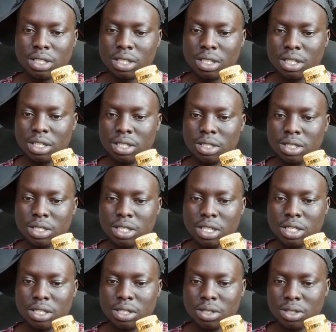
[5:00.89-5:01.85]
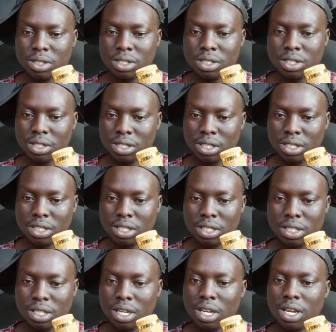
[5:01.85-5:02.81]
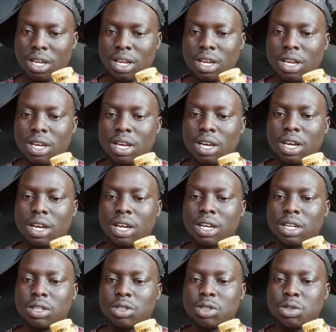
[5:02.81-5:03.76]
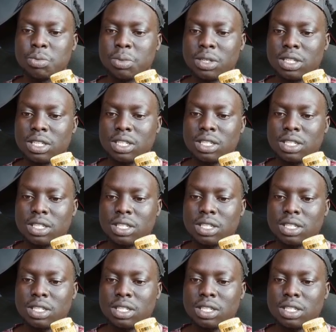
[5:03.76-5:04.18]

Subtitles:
and then you say toast the success. You purchase